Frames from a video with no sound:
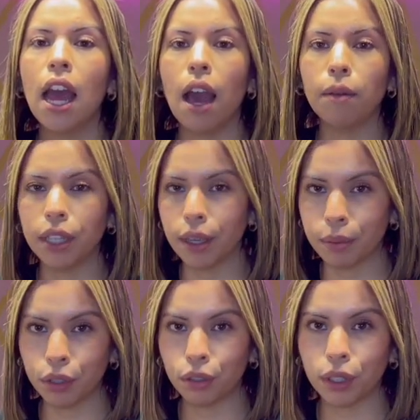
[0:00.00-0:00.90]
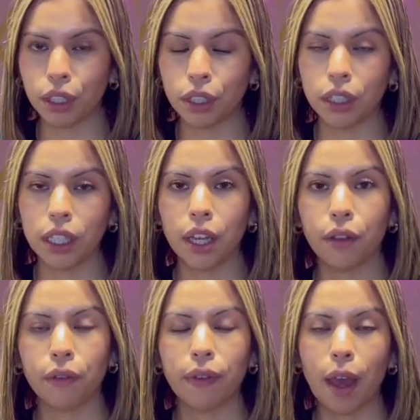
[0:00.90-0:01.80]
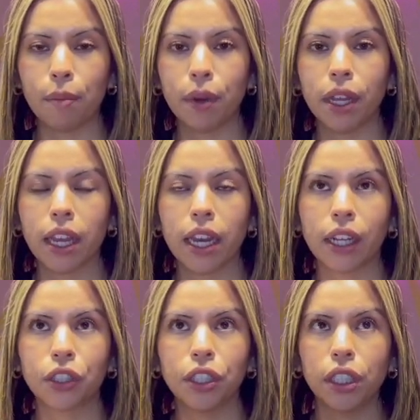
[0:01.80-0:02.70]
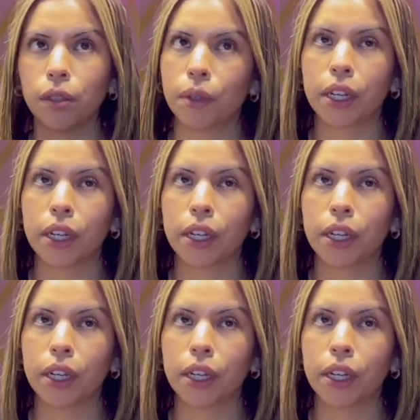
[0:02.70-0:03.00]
I was able to return the other fabric. It actually didn't work